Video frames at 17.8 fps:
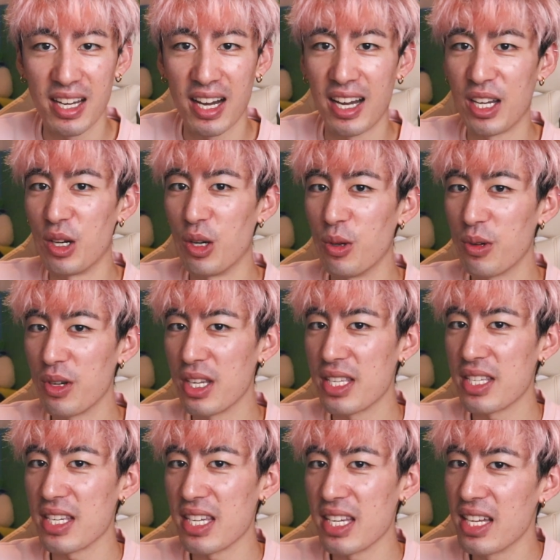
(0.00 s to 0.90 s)
I
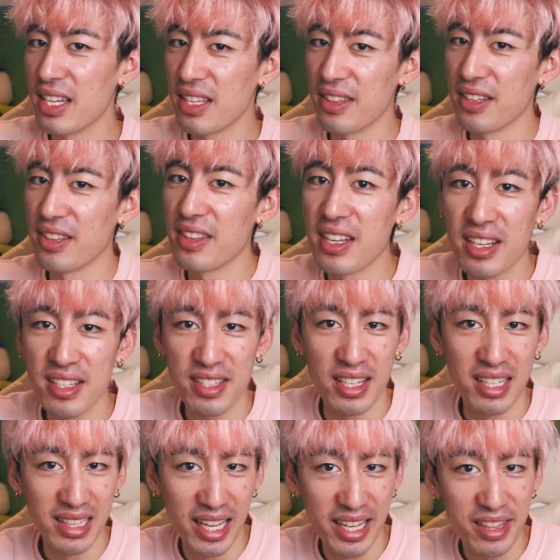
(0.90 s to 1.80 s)
always eat the things I
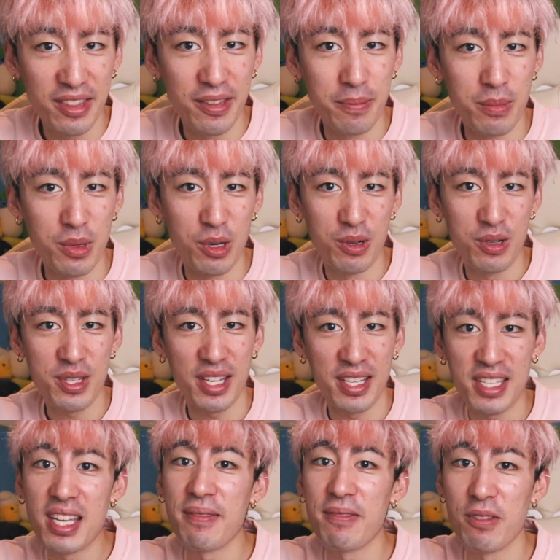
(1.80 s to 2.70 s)
like the most. I
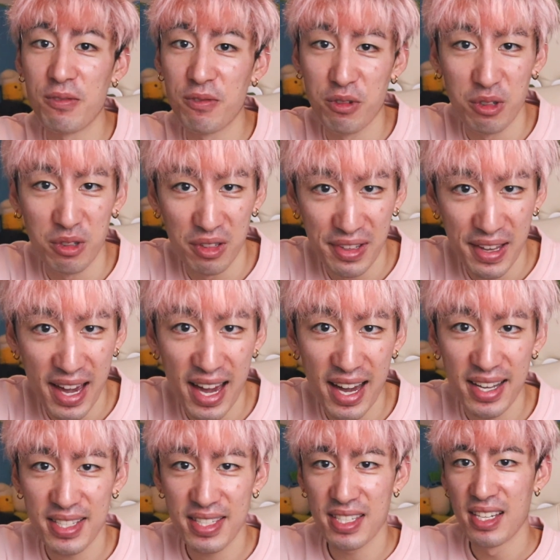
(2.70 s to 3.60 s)
save it for
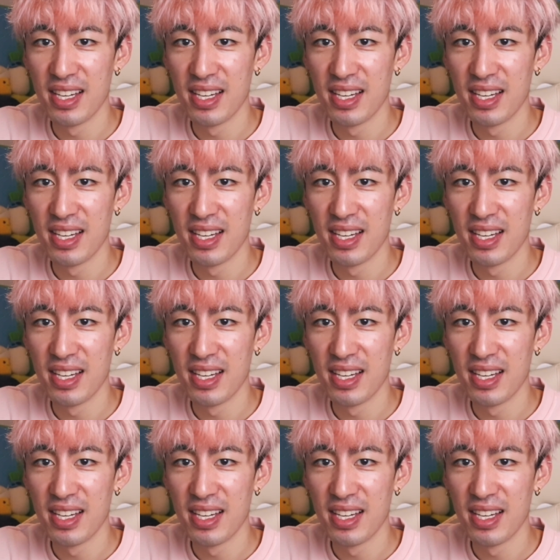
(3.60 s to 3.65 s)
last.